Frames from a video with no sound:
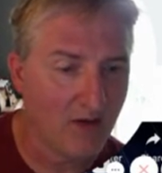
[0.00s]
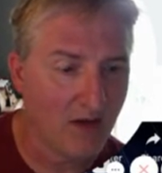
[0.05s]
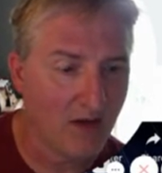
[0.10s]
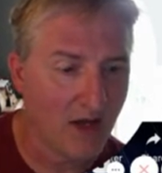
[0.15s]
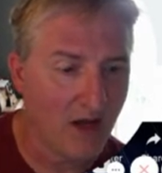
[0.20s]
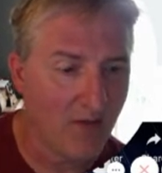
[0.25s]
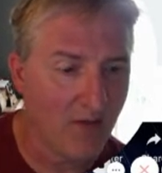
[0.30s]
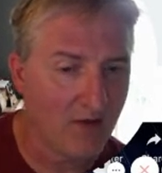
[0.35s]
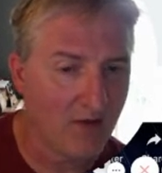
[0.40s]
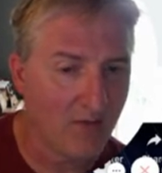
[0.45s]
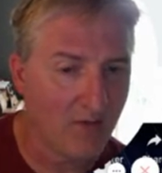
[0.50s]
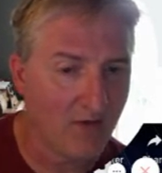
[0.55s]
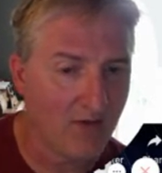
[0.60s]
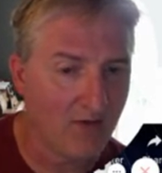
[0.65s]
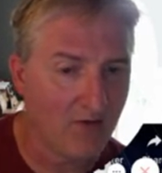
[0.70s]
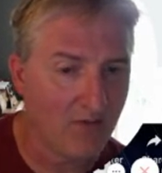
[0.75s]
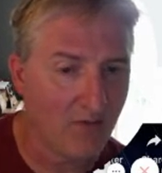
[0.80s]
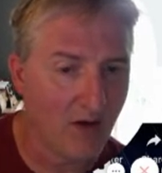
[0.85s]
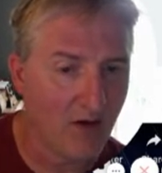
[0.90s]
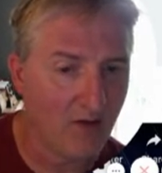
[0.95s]
I want the button
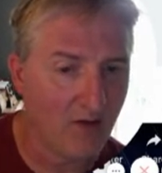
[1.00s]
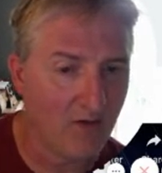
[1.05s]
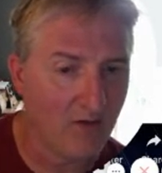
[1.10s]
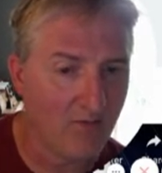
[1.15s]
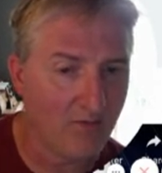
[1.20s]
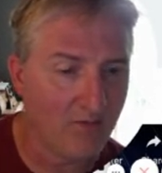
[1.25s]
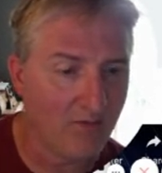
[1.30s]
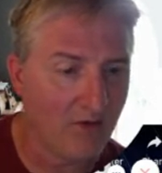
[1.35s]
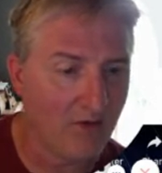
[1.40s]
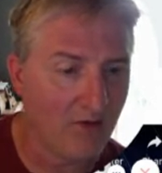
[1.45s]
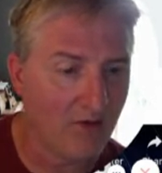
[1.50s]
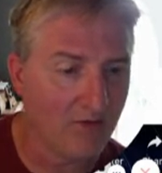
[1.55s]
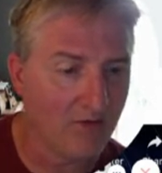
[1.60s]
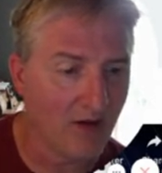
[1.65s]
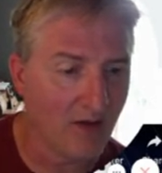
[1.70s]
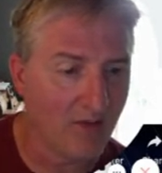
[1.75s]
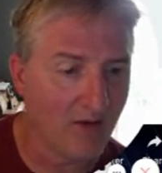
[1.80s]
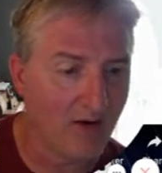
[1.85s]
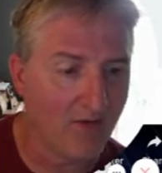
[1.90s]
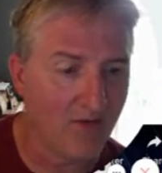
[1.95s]
smaller. See
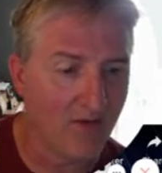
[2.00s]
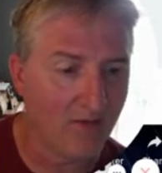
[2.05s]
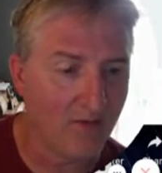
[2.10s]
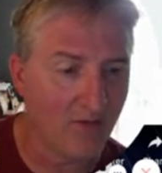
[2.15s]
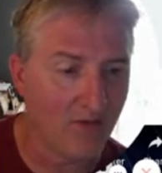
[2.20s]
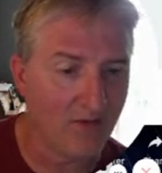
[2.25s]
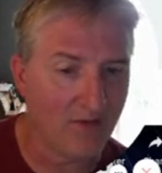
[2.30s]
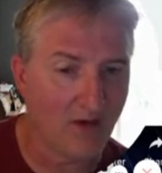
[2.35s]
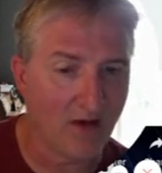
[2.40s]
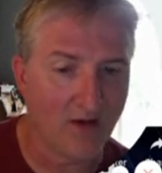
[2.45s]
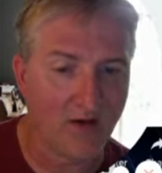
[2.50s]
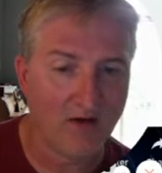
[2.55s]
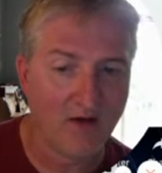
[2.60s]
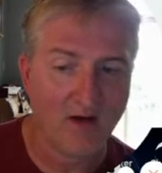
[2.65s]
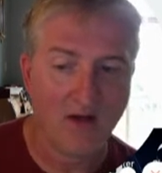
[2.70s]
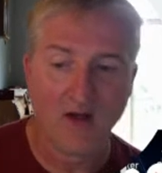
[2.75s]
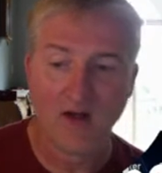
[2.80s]
how everything doing better.